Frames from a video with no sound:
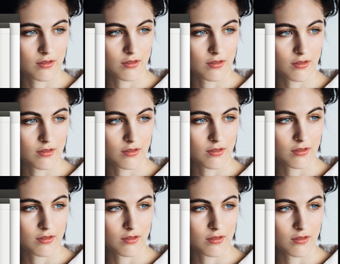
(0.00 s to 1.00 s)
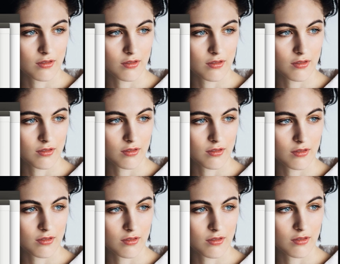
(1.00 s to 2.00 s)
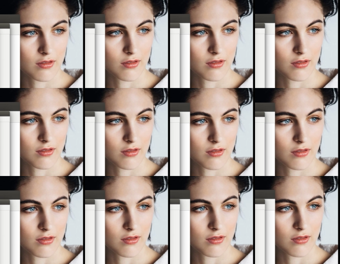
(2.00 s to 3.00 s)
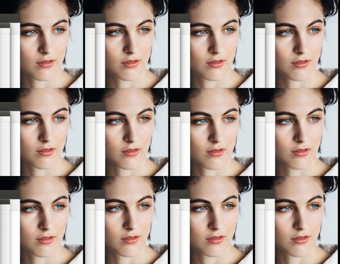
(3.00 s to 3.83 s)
(silence)